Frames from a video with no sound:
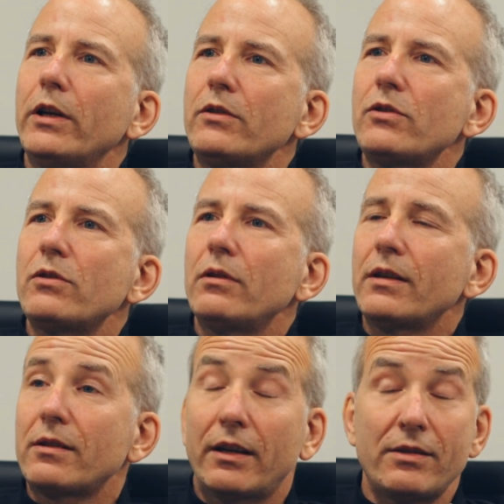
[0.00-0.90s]
which,
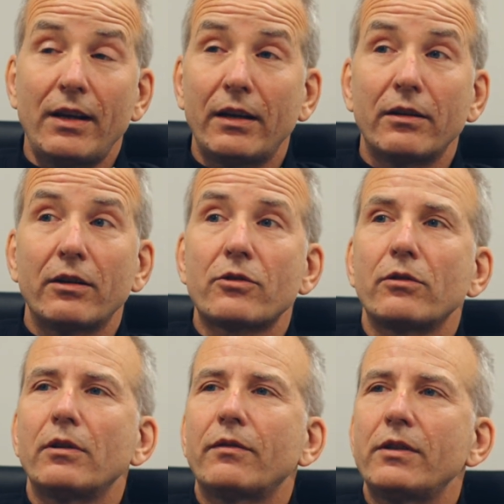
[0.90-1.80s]
it's like a second
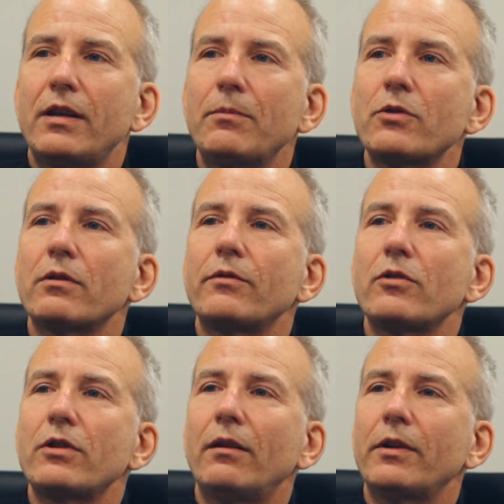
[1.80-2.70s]
control. If the temperature of
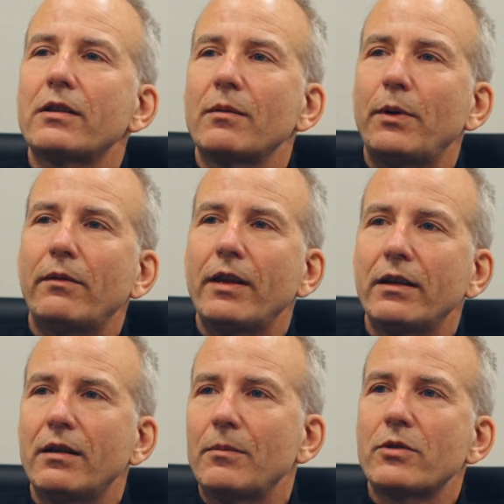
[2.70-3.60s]
your shelf gets above
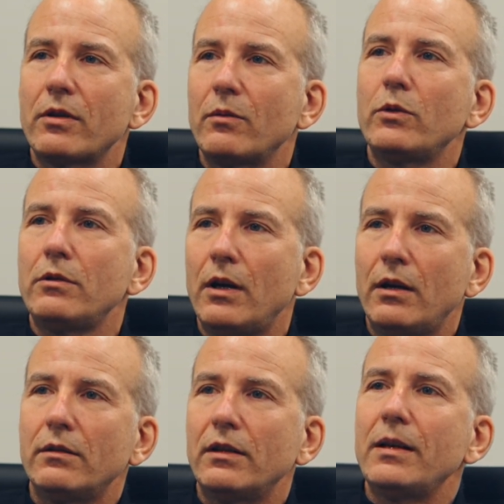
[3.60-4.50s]
that temperature, it will
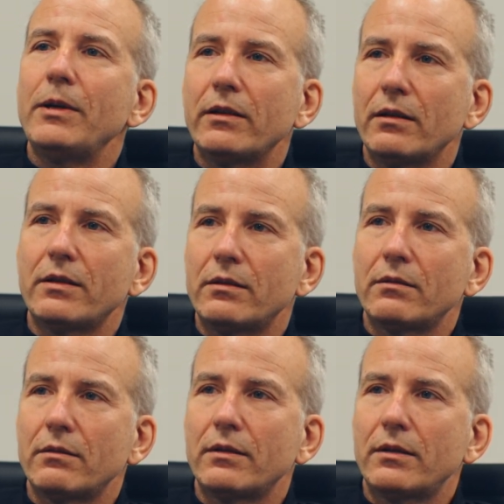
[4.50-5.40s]
limit the,
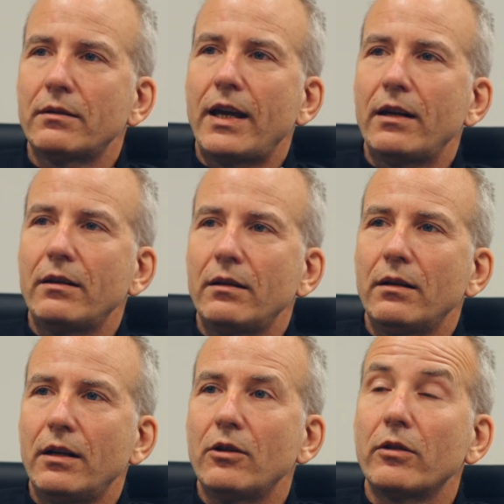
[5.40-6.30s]
that
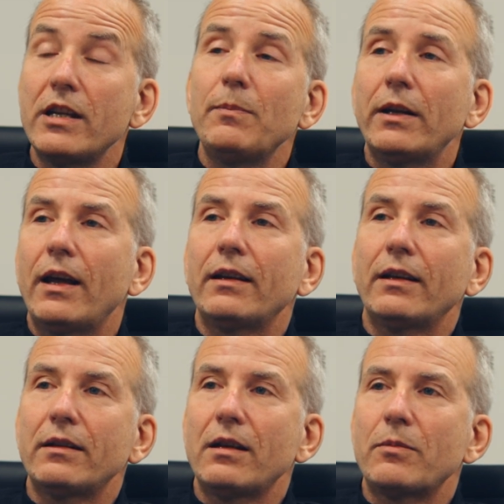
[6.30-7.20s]
and it'll keep it at
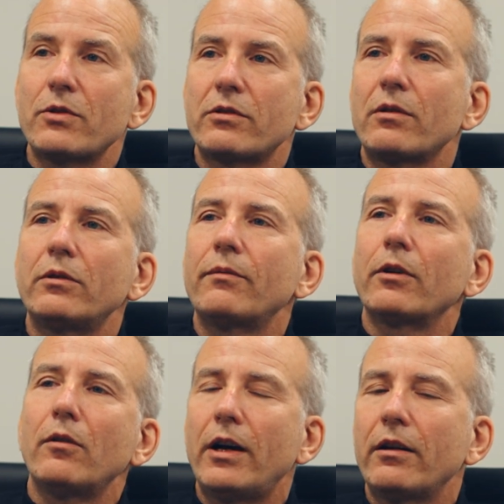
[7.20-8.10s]
that temperature, so it'll
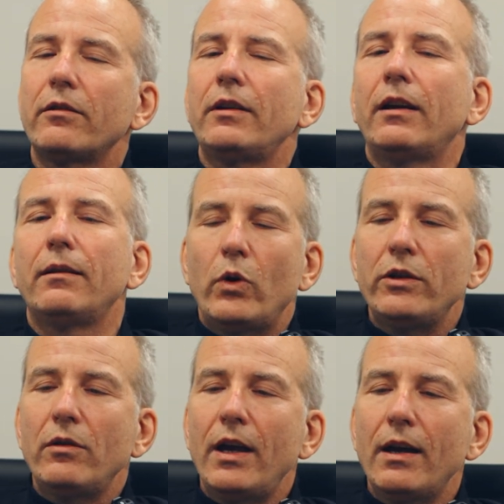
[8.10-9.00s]
never go higher than that.
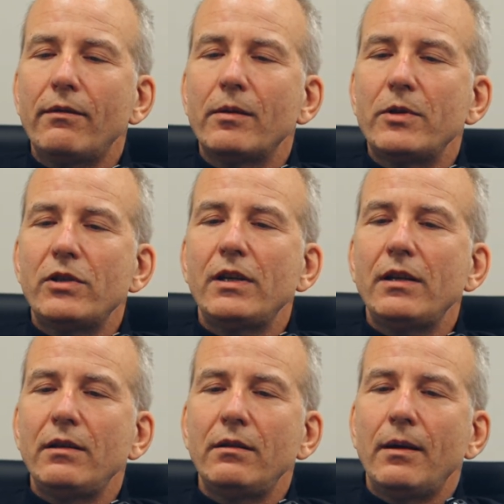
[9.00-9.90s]
When you have a
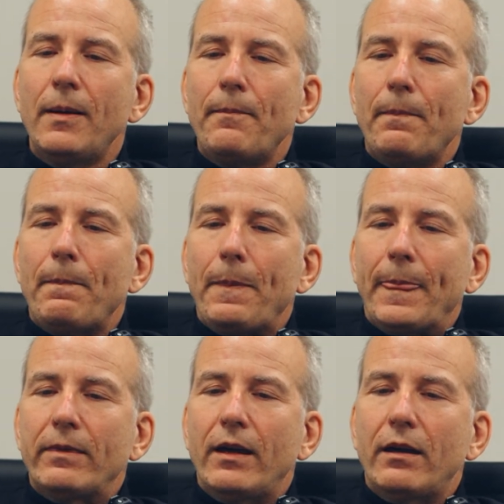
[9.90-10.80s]
machine
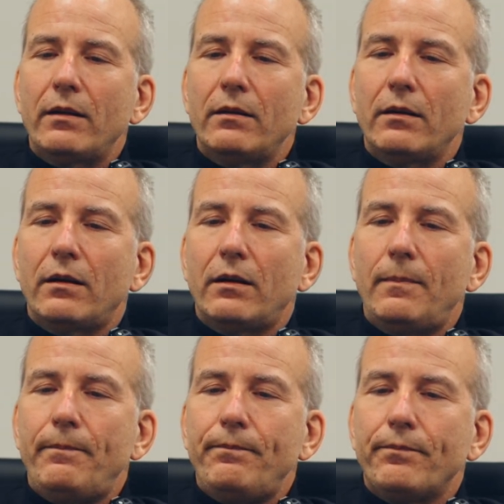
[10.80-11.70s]
that,
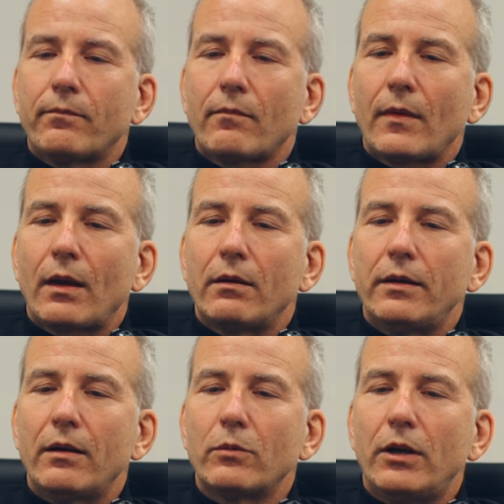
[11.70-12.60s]
um,
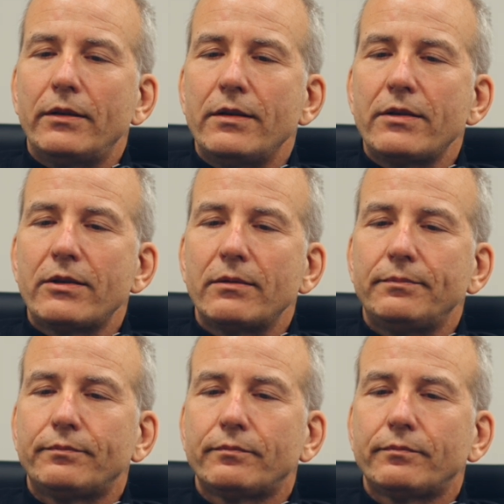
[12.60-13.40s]
that runs